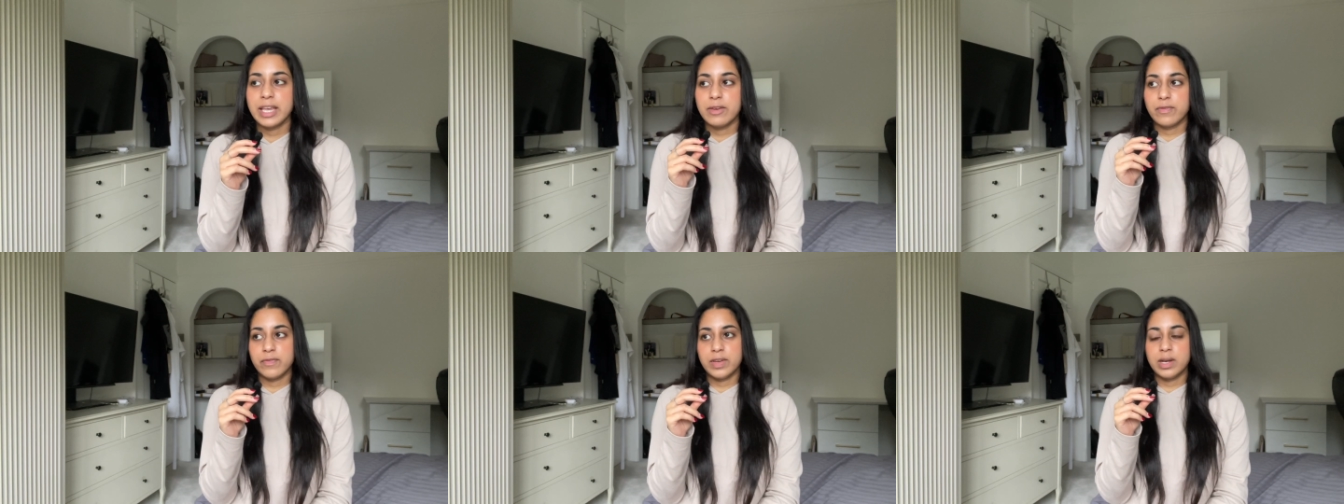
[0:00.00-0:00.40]

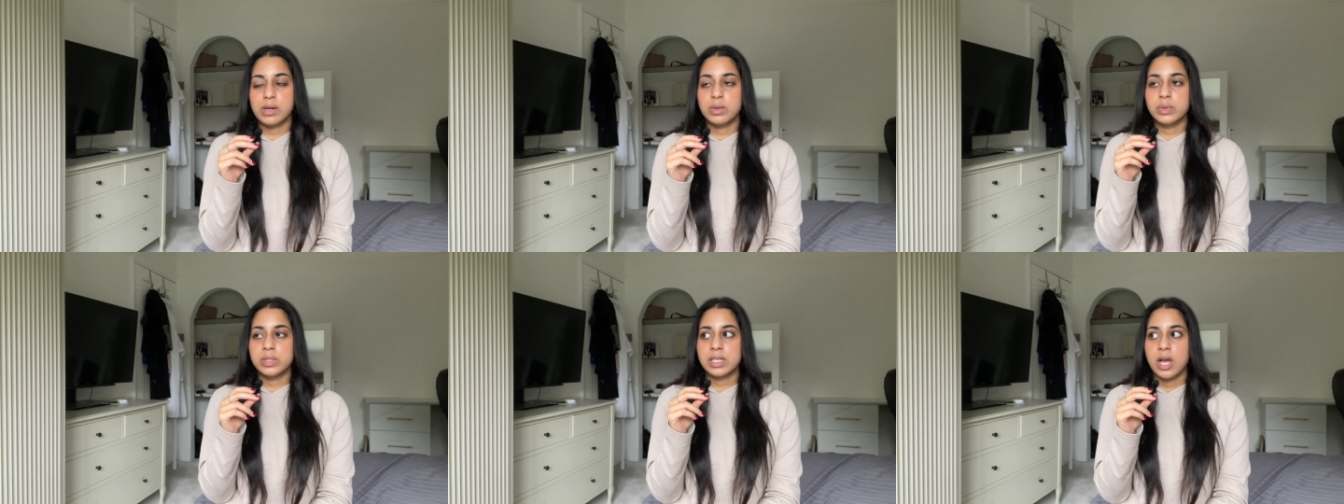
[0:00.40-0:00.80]
It
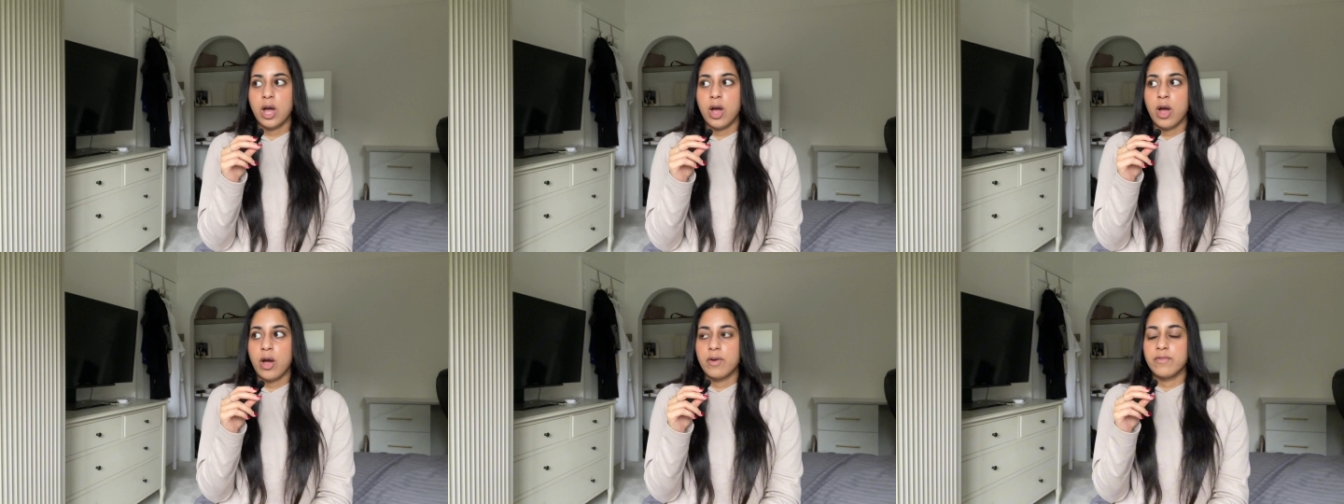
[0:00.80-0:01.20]
feels
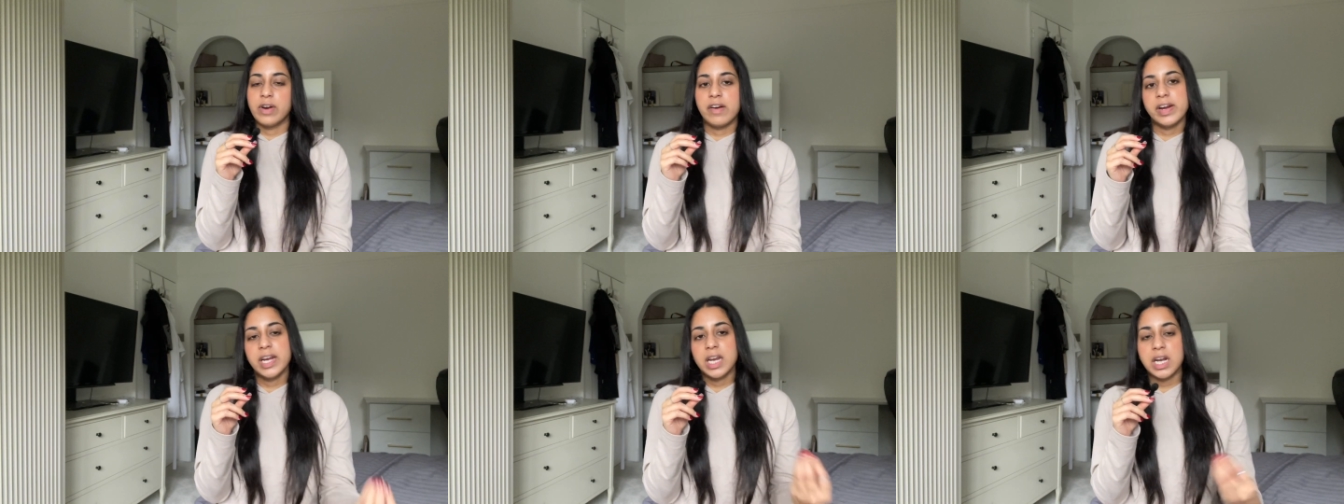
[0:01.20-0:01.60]

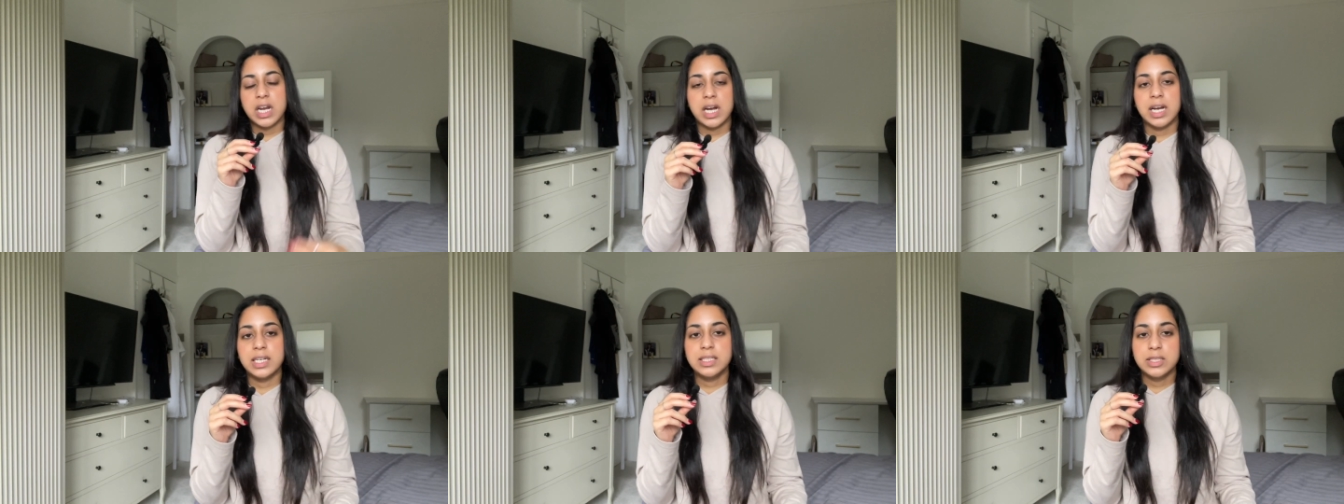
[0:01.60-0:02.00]
very
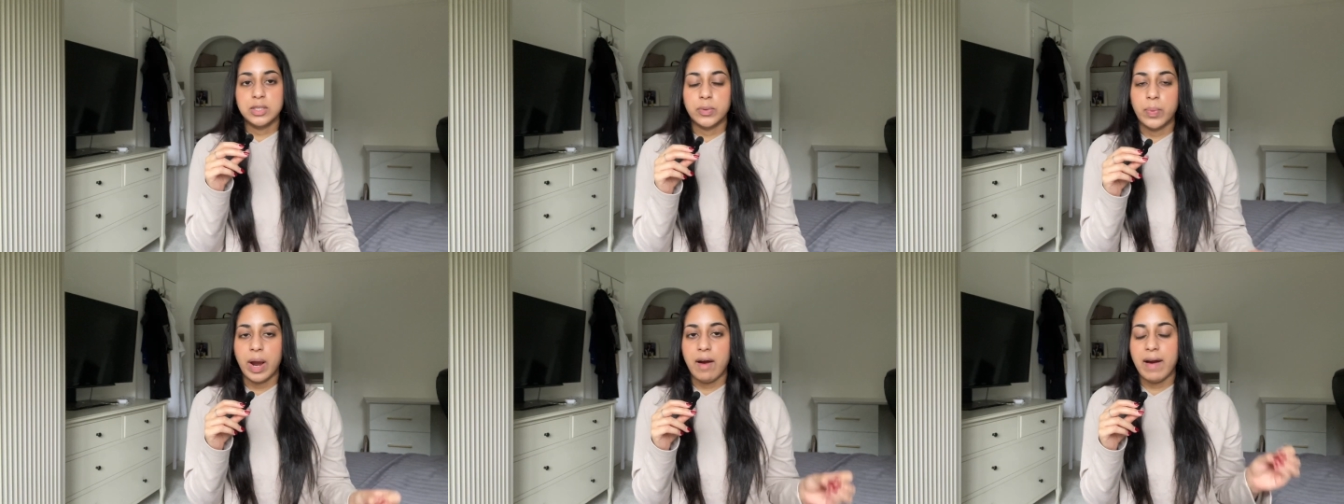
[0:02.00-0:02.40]
aligned
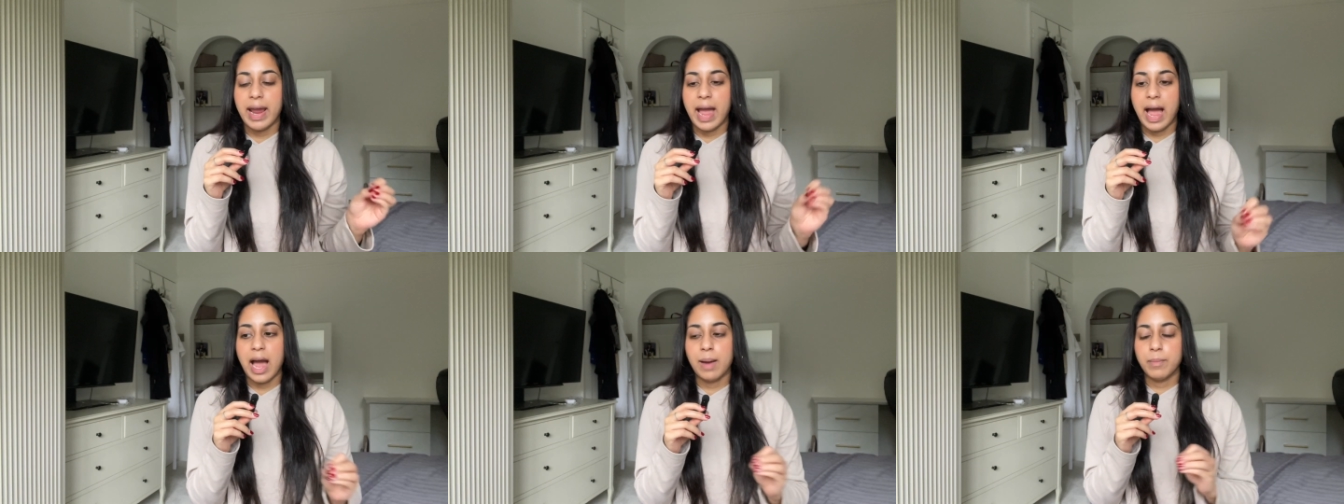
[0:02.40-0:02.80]
to where I
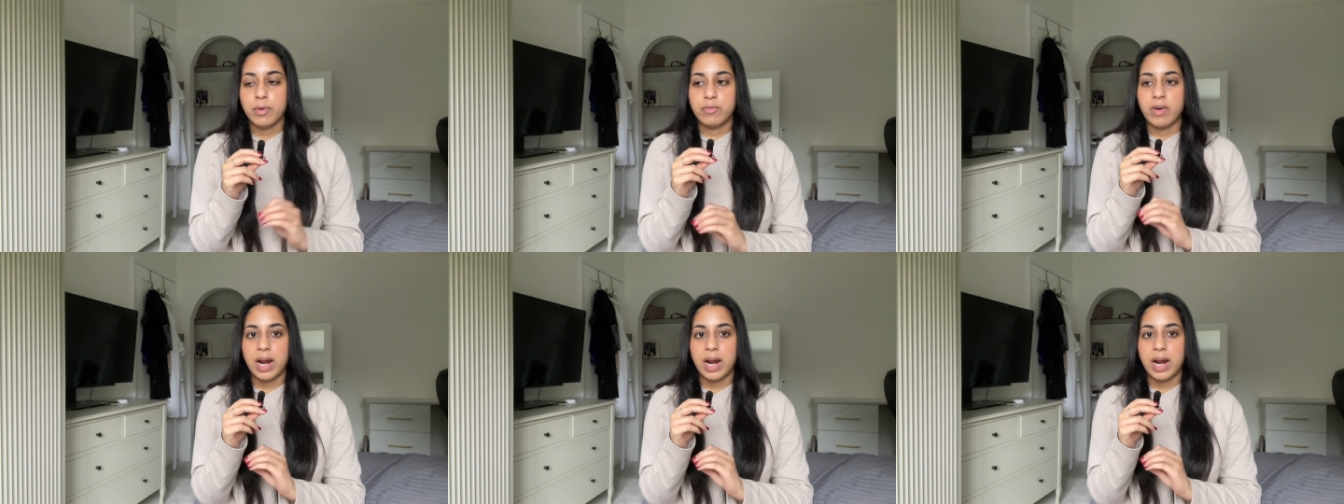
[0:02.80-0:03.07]
am